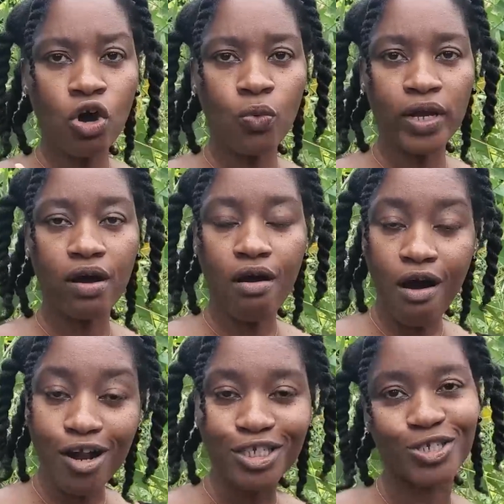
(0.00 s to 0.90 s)
now we
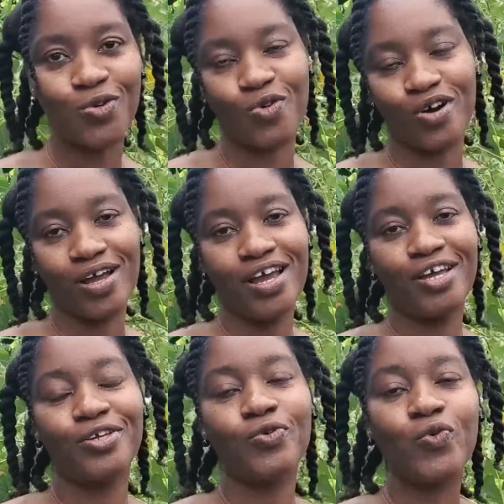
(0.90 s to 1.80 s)
also
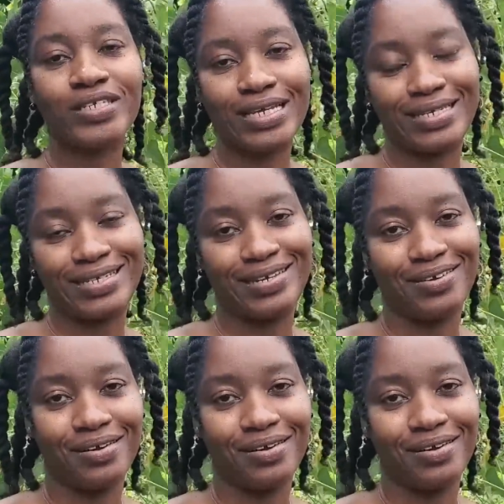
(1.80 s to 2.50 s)
use it.